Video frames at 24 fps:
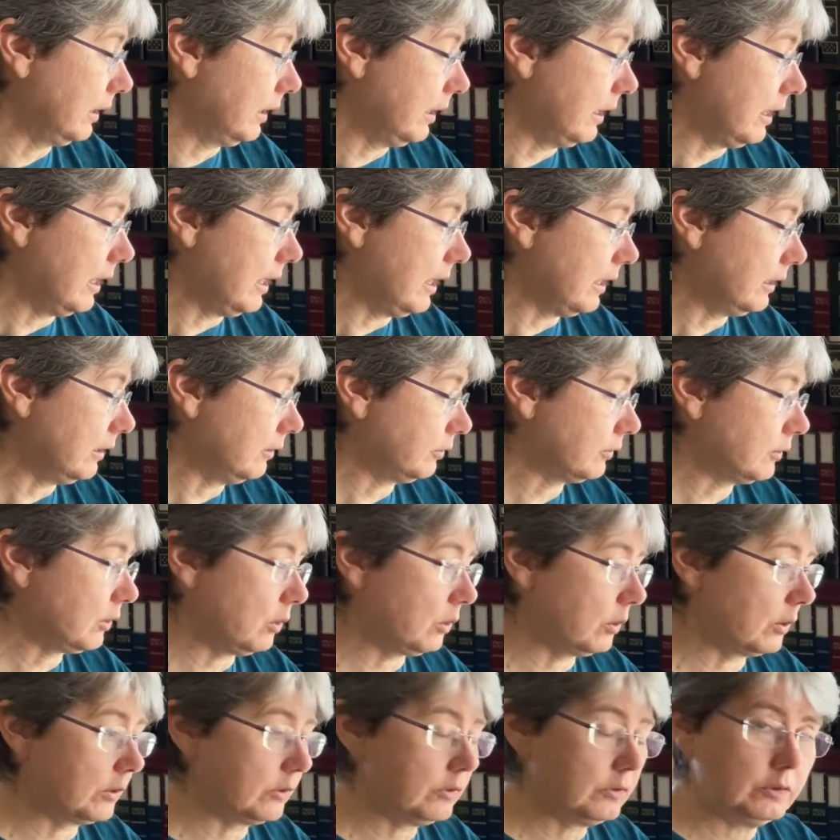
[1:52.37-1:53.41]
And of
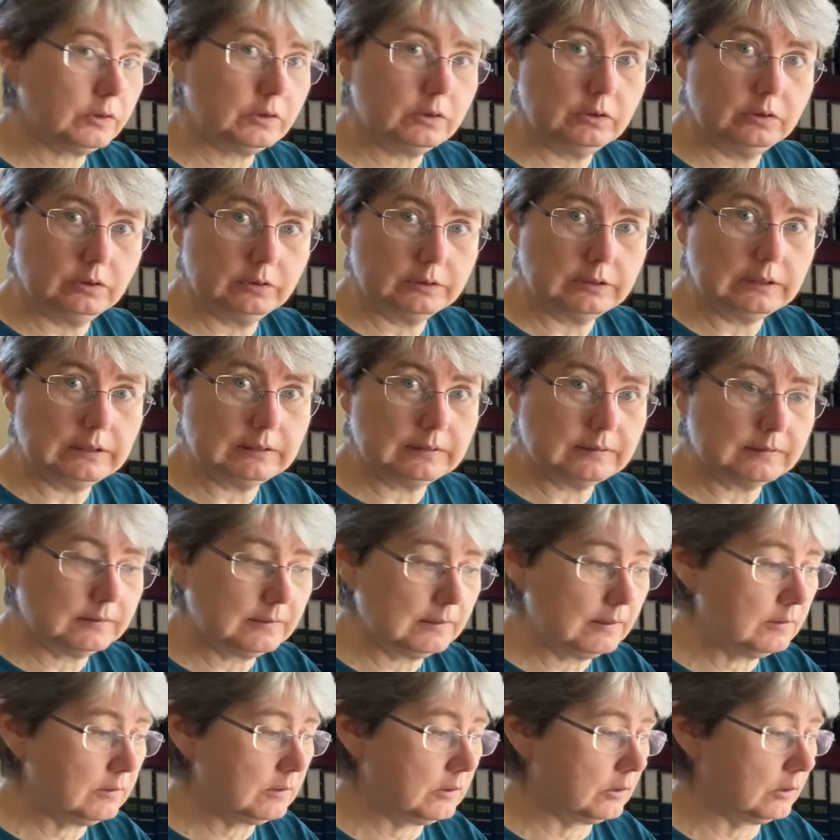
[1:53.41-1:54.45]
course, you'll need
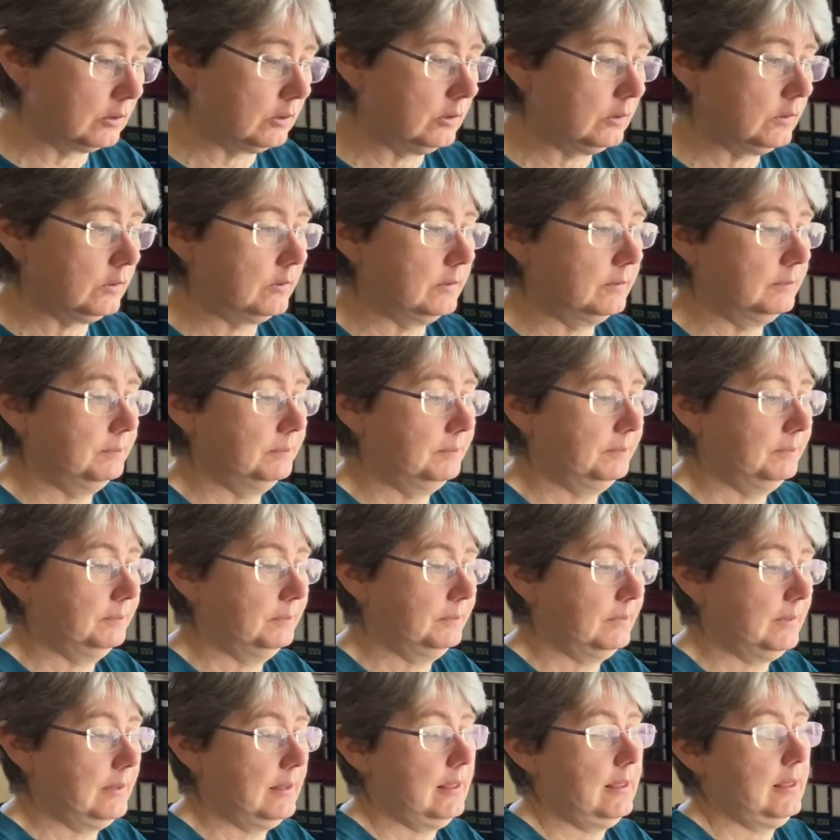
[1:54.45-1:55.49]
scissors
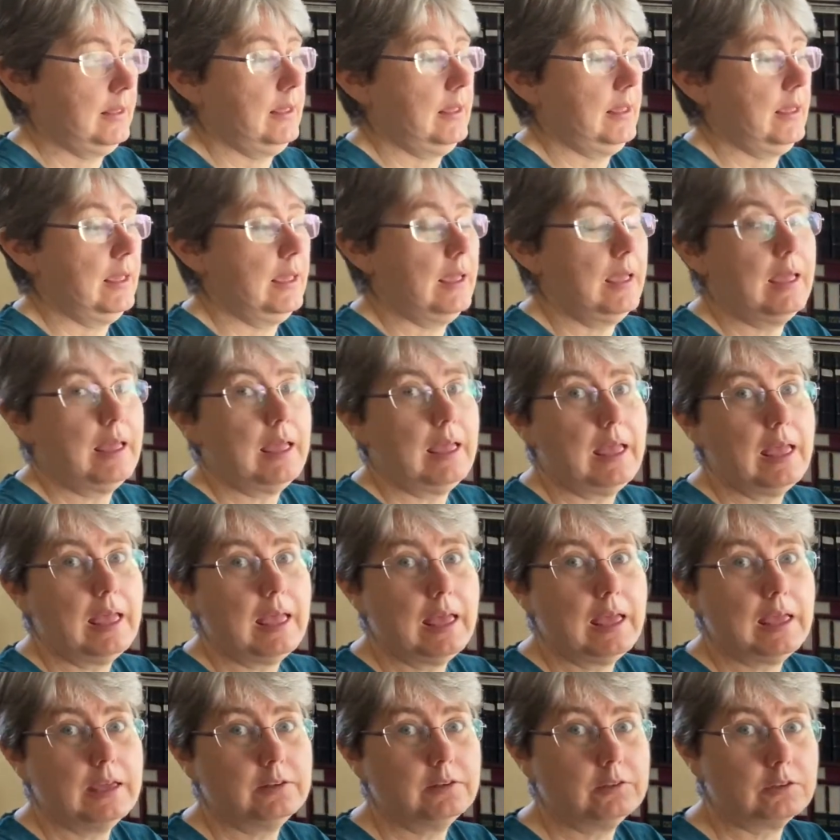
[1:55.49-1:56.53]

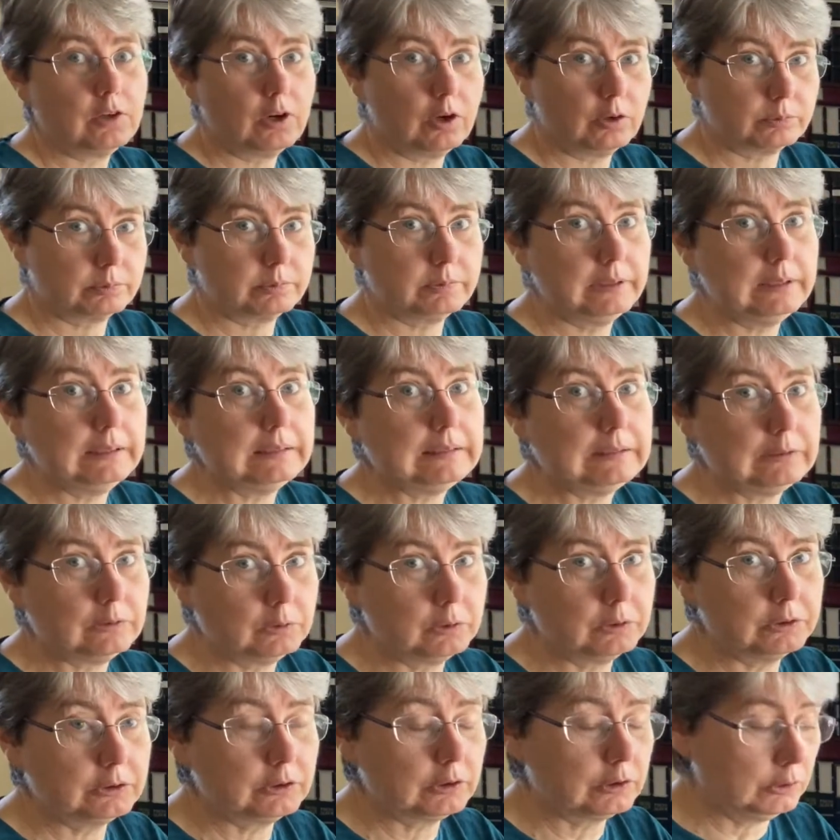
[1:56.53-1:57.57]
and a really
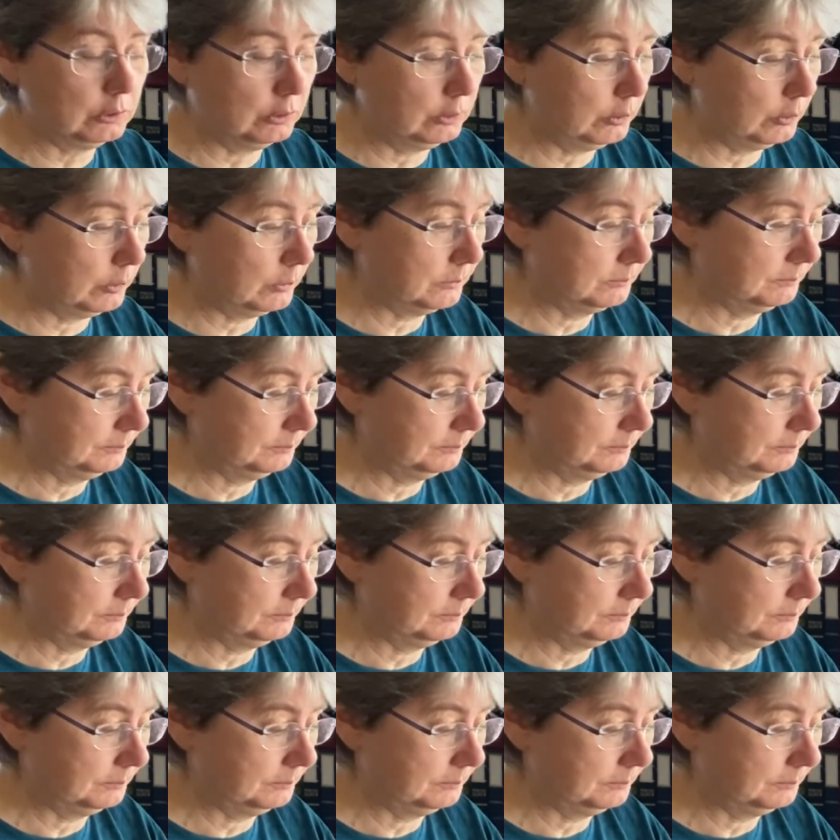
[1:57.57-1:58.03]
good glue.